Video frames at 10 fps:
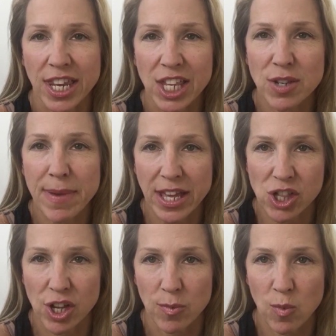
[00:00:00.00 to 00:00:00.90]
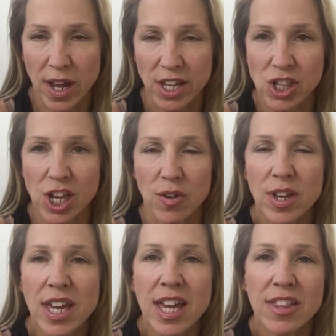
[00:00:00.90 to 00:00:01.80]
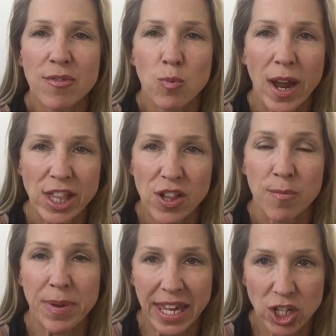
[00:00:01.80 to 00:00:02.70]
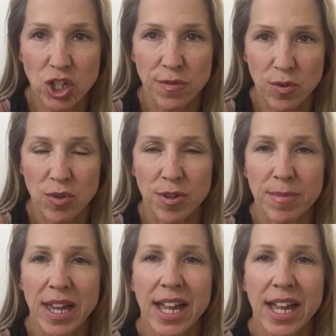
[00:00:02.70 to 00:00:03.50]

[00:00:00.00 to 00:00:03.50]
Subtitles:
They need to make a certain weight, so the weight's a big issue for them.